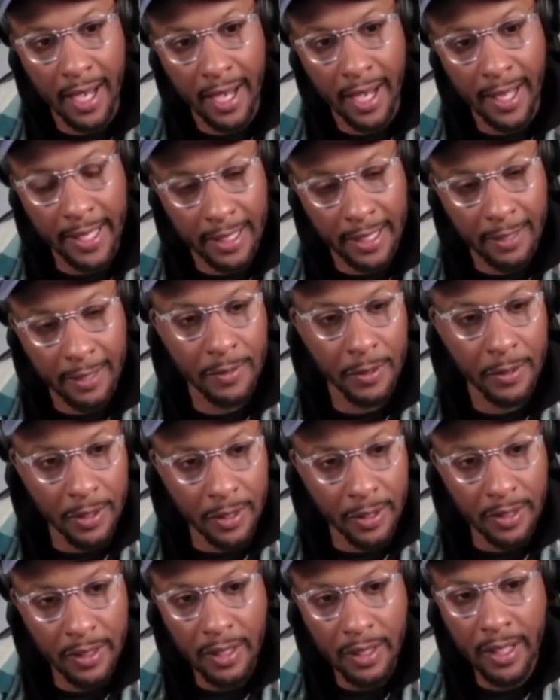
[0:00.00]
in the
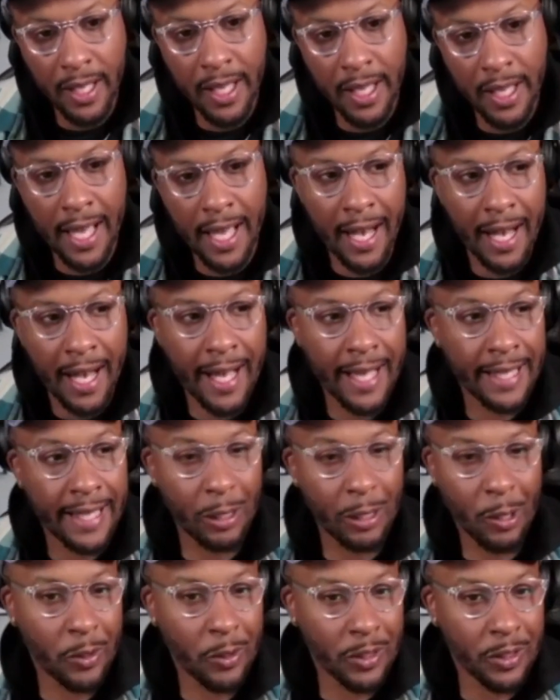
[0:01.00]
future. And the
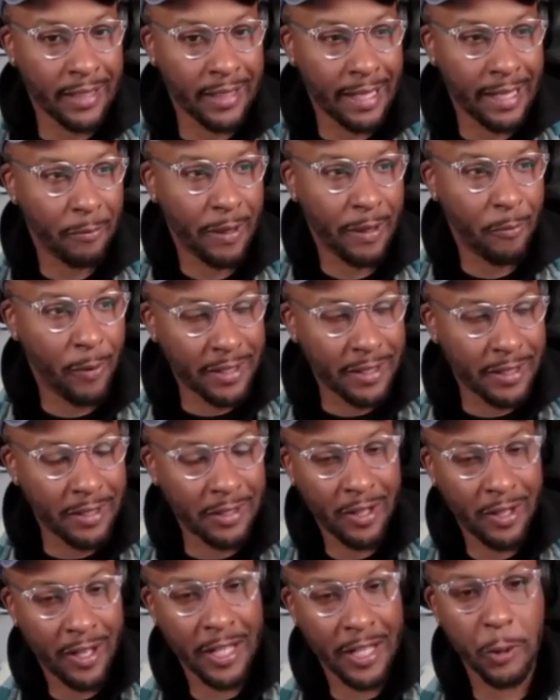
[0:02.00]
goal is like we want to
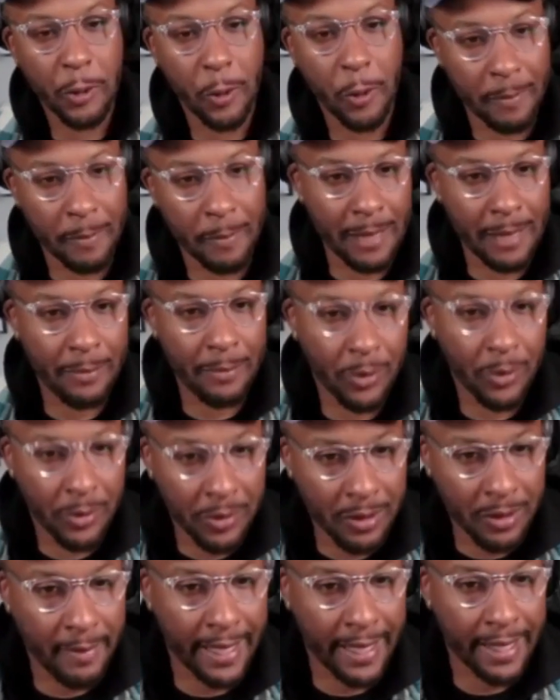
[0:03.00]
start introing people
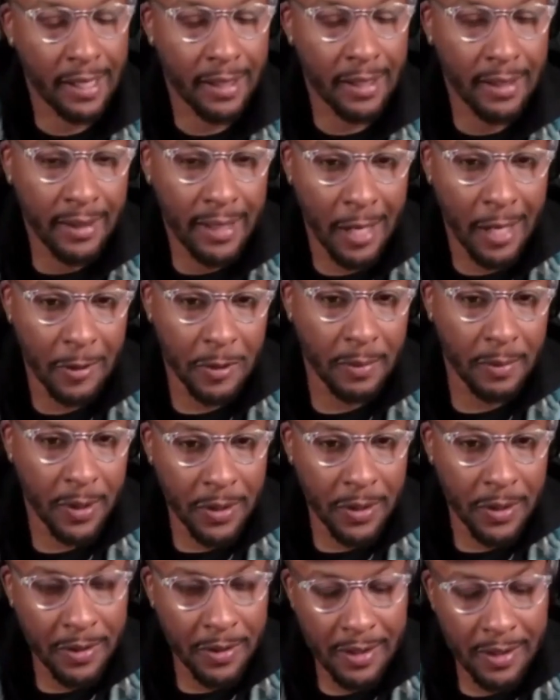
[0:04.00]
to make
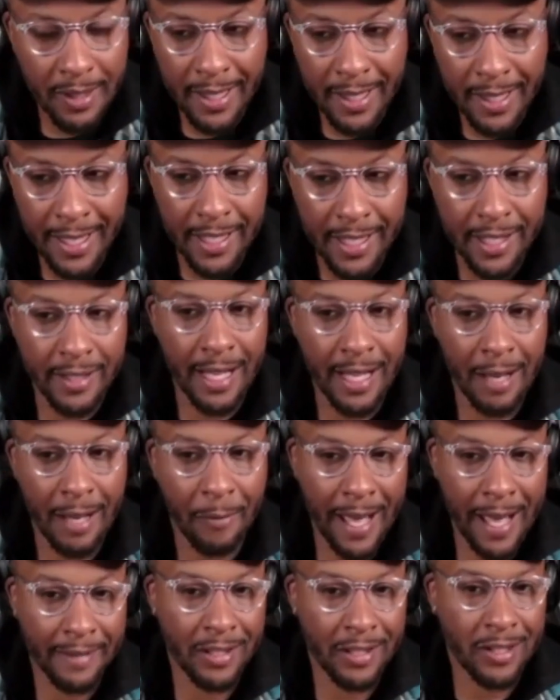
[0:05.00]
contributions. It's just that
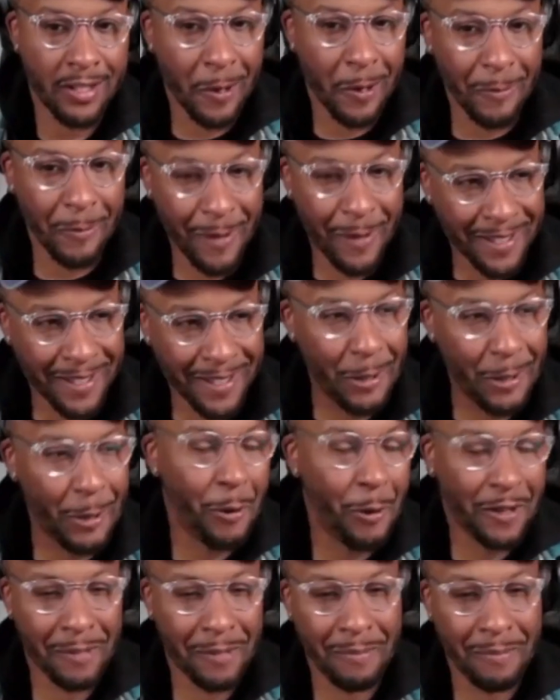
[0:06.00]
we have to start with who
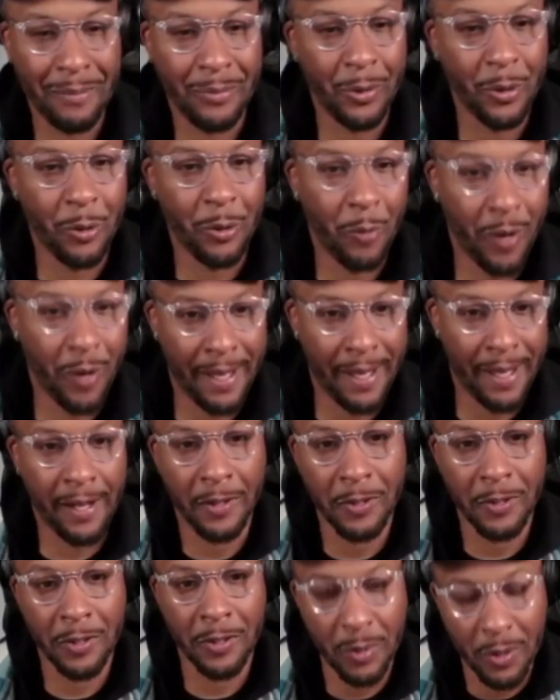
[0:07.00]
are the people who want to make
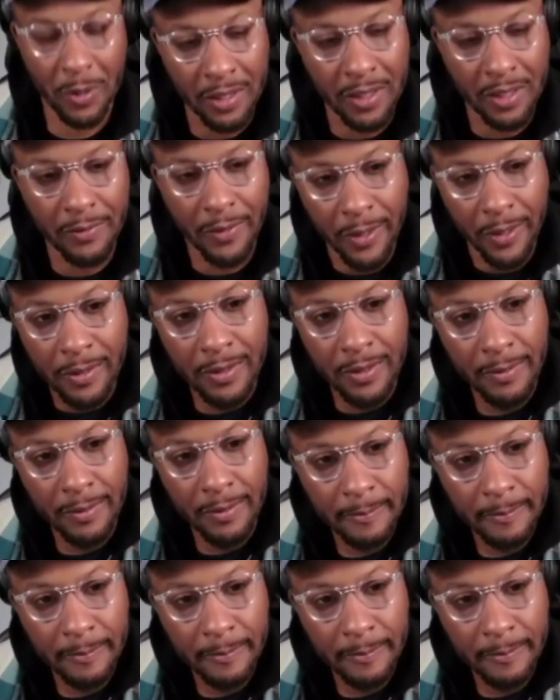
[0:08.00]
contributions first.